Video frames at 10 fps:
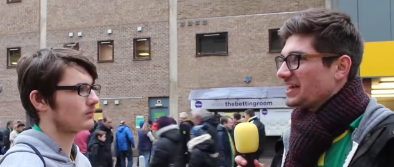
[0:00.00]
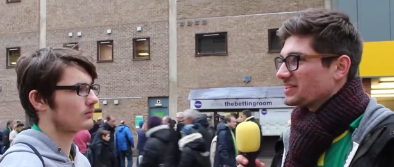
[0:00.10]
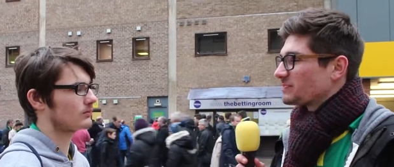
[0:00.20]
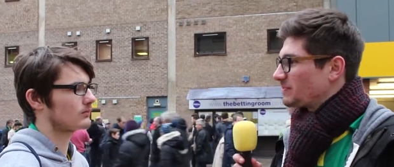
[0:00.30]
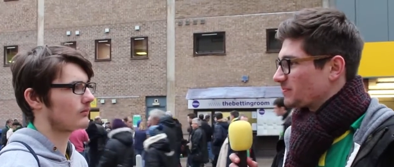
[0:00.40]

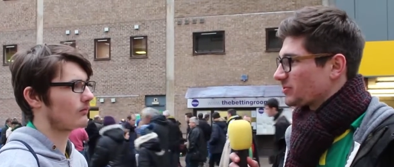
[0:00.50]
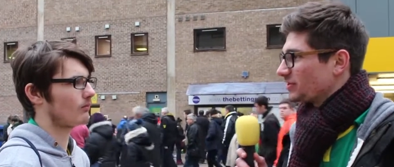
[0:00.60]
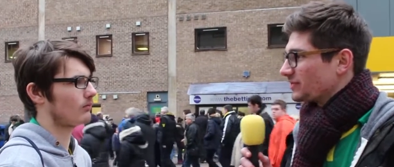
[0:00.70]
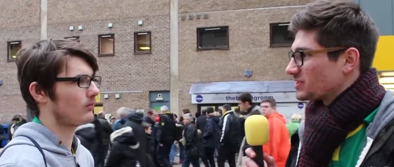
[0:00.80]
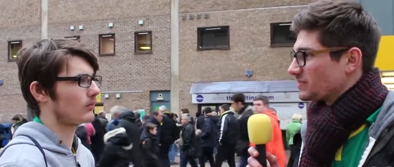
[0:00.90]
Speaker 1: is
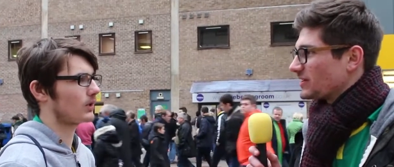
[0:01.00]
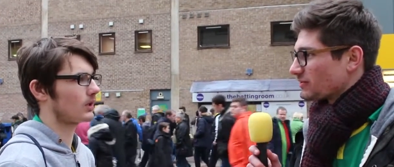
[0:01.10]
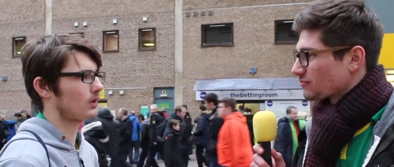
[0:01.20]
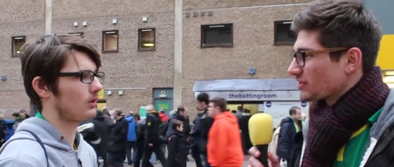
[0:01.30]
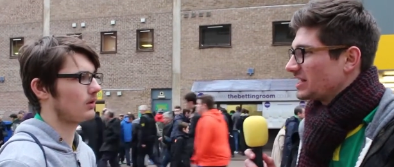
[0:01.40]
proven to be a
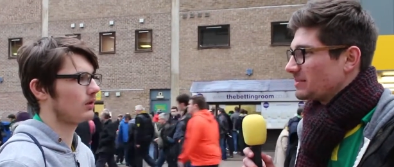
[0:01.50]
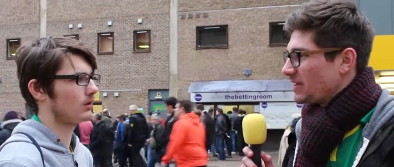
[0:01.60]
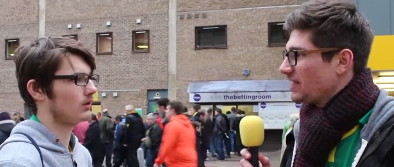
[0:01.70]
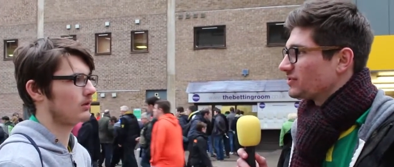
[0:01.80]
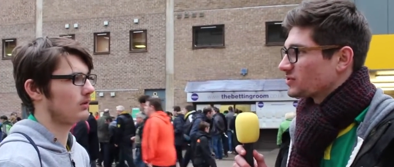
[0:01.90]
really
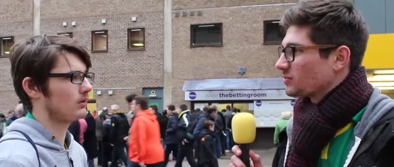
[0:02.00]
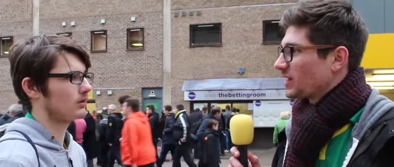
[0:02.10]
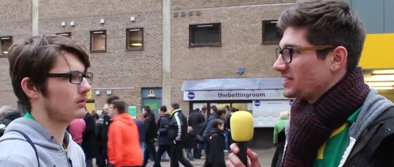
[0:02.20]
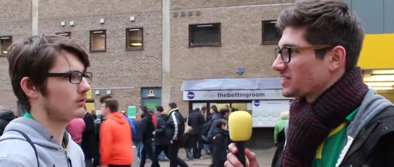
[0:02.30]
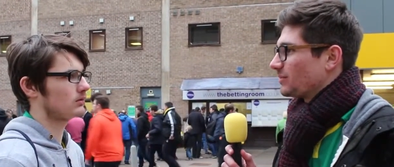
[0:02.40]
pivotal
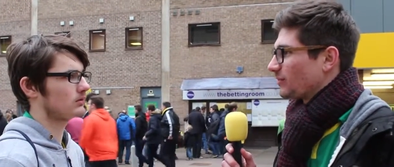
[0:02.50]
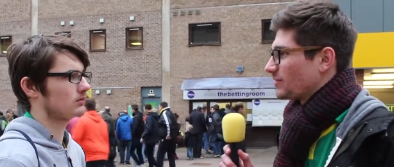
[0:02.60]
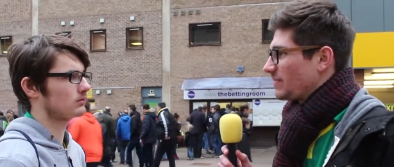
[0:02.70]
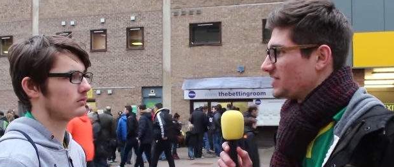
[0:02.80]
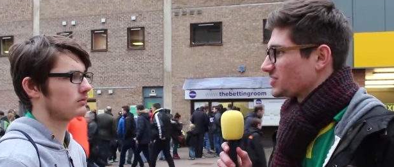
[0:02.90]
player to come off the
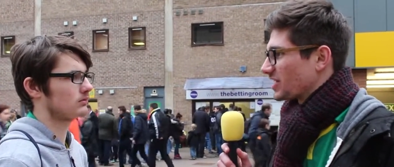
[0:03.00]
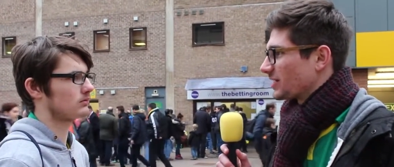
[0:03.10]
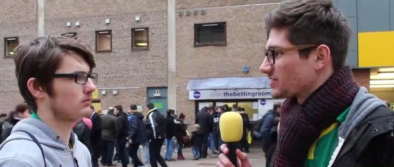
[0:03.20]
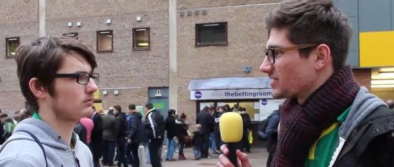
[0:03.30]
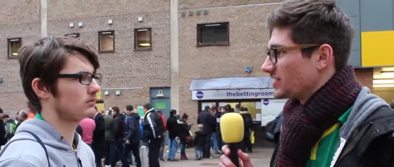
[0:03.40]
bench now,
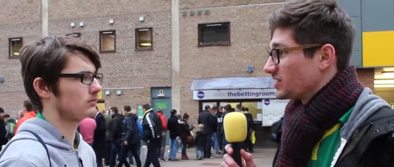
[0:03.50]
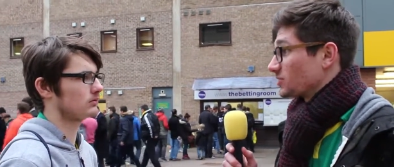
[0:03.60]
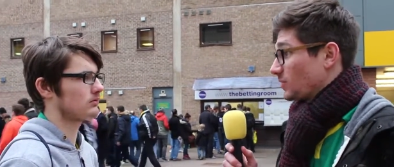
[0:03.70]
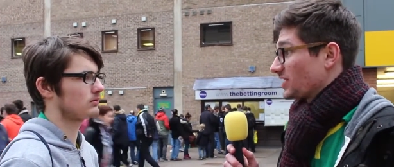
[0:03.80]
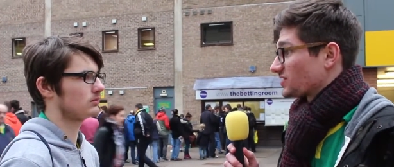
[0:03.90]
isn't he, as
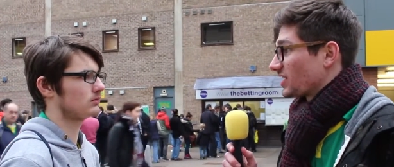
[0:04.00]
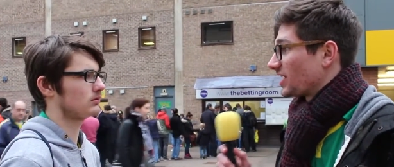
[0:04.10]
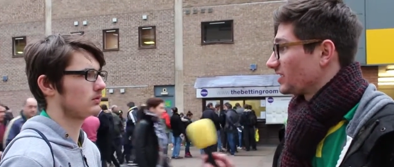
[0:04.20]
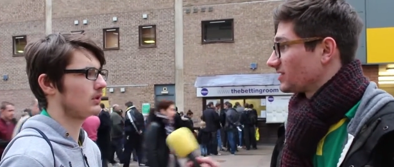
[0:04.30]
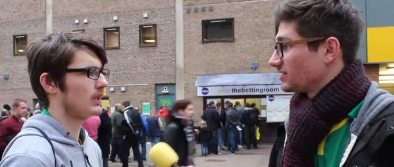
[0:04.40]
well as
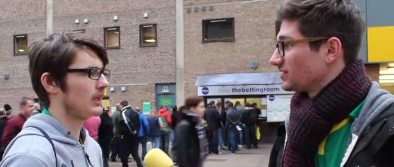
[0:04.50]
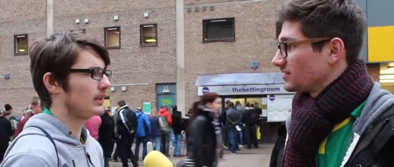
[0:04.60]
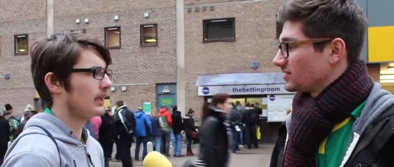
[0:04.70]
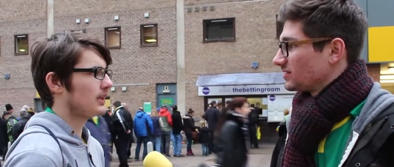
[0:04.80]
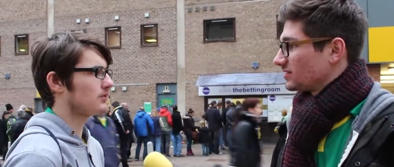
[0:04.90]
start?
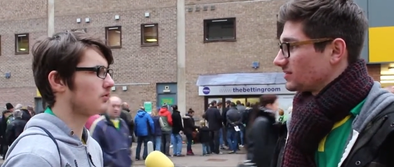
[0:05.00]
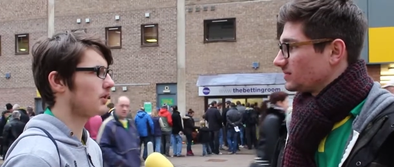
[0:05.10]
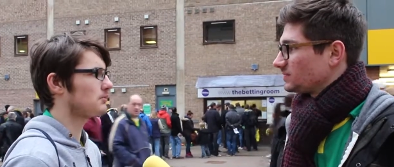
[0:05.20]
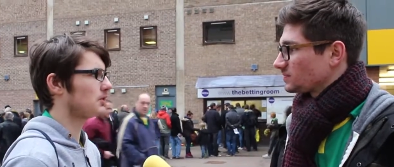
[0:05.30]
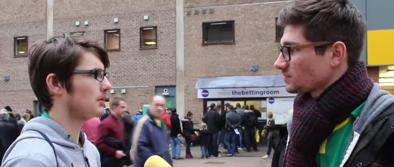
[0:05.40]
Speaker 2: Yeah,
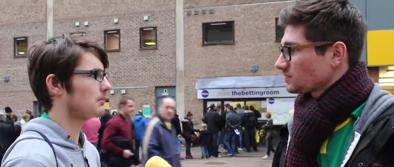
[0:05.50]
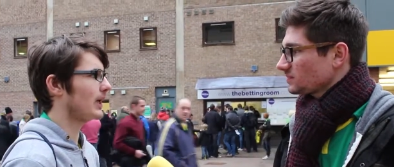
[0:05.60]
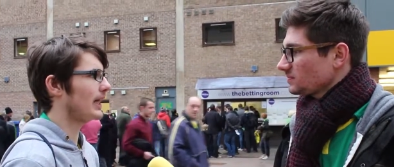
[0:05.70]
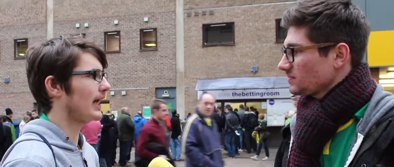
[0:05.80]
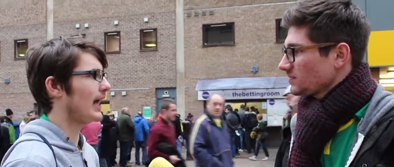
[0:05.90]
Jerome's a good
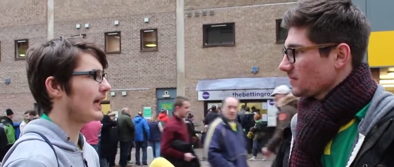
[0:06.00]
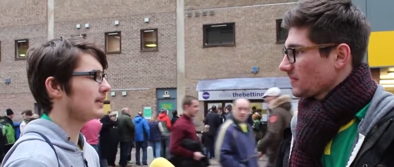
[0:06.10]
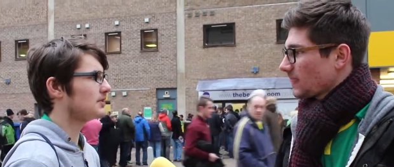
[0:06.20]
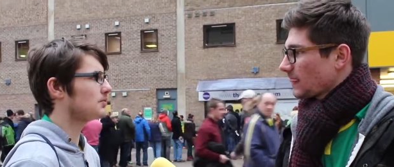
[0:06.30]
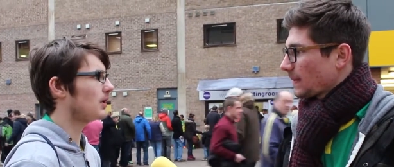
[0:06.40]
player. And
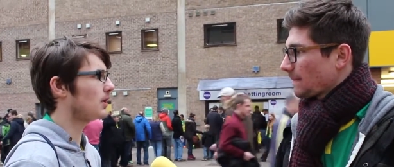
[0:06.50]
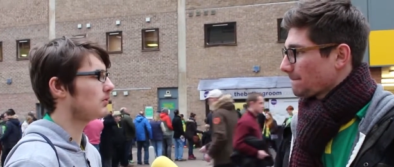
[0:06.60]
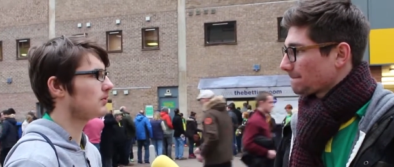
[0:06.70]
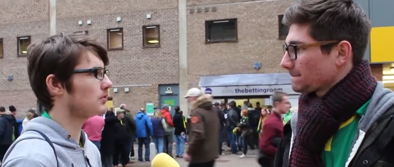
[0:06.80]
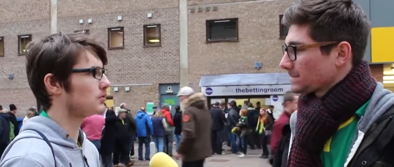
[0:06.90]
as well,
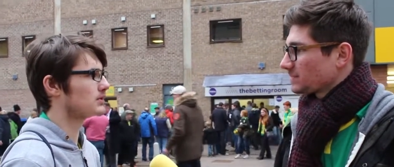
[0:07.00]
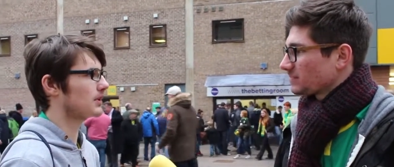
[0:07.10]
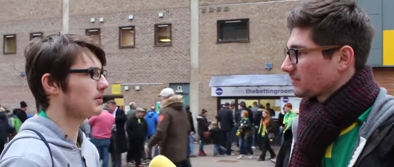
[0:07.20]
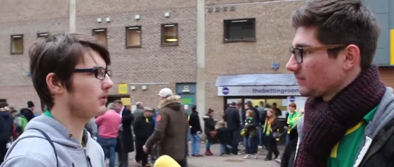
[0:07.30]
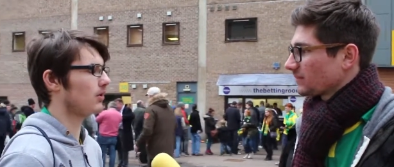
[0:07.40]
we've
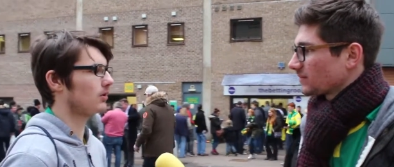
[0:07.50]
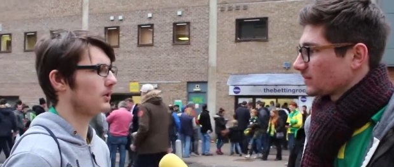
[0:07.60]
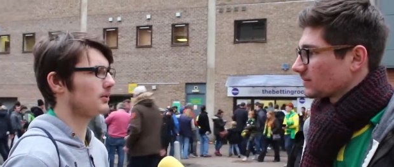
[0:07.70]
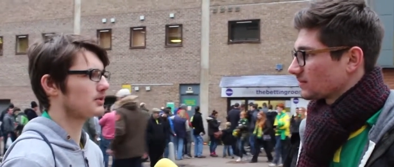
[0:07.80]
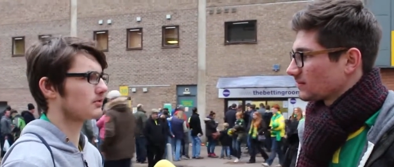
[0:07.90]
also got
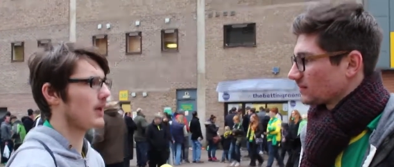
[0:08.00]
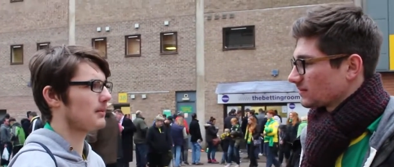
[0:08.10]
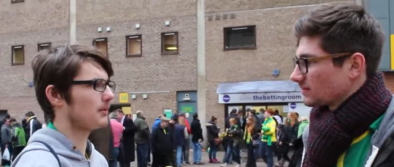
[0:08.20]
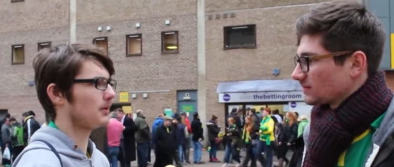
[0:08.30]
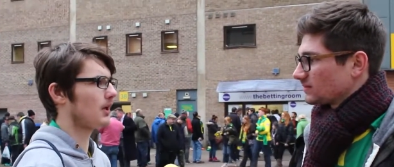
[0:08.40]
Lewis Grab
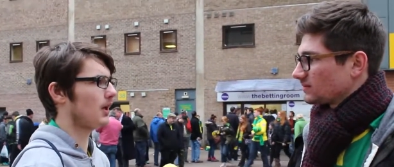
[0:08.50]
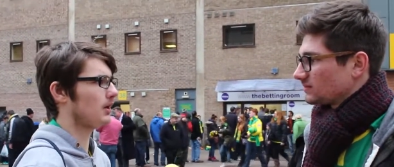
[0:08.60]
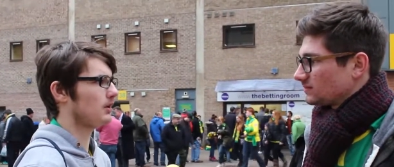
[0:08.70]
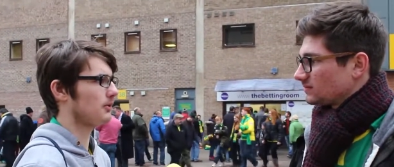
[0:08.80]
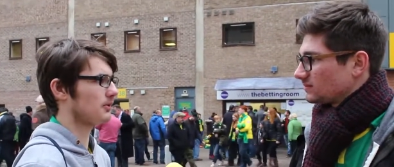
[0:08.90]

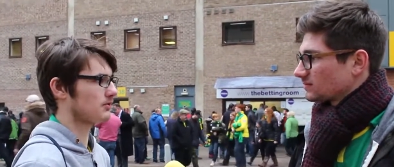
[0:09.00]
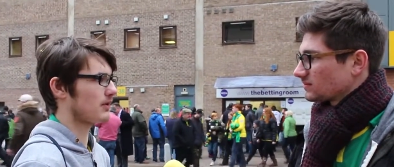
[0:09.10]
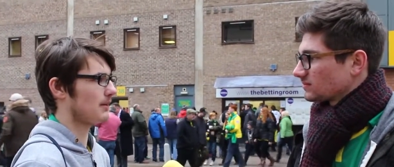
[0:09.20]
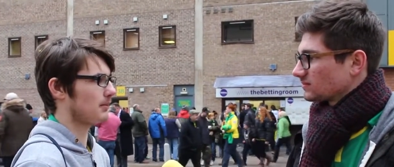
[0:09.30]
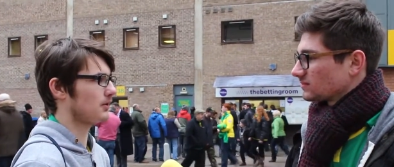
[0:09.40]
Lewis
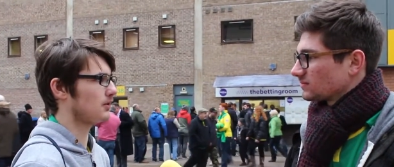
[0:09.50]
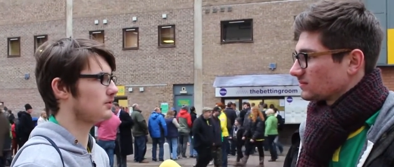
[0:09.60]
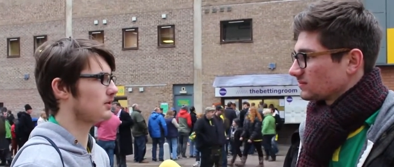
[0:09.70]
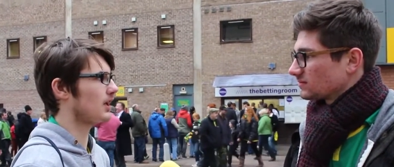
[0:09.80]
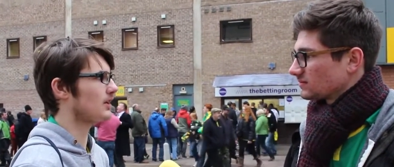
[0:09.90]
Grabban, who
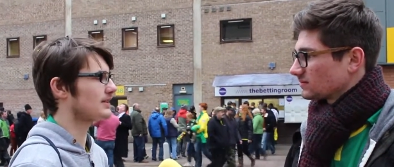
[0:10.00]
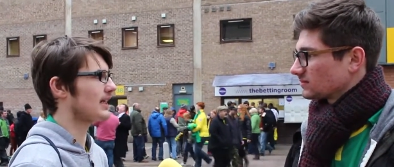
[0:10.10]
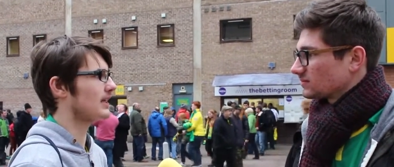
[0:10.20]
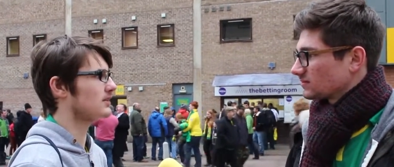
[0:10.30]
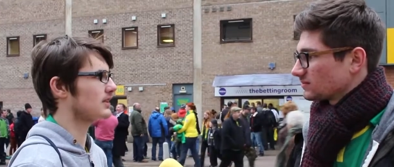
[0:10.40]
starts, and